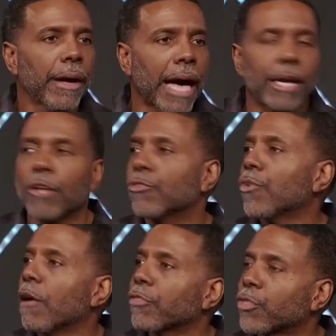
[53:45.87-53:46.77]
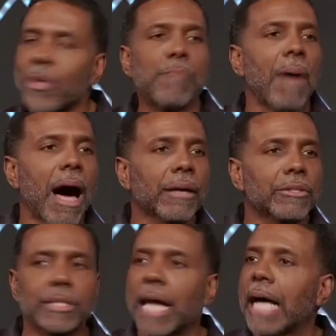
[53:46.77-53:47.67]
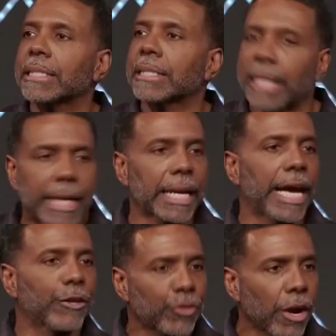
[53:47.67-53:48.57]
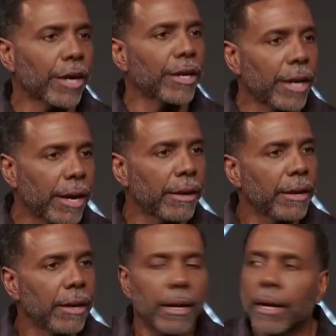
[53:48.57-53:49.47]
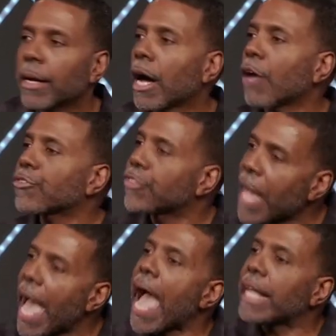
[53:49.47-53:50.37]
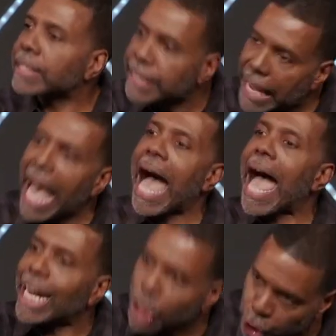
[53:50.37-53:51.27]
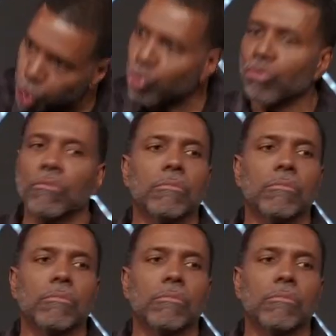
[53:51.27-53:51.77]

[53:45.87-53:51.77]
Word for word: I done drunk three bottles and I still ain't drunk yet. Because that's not you.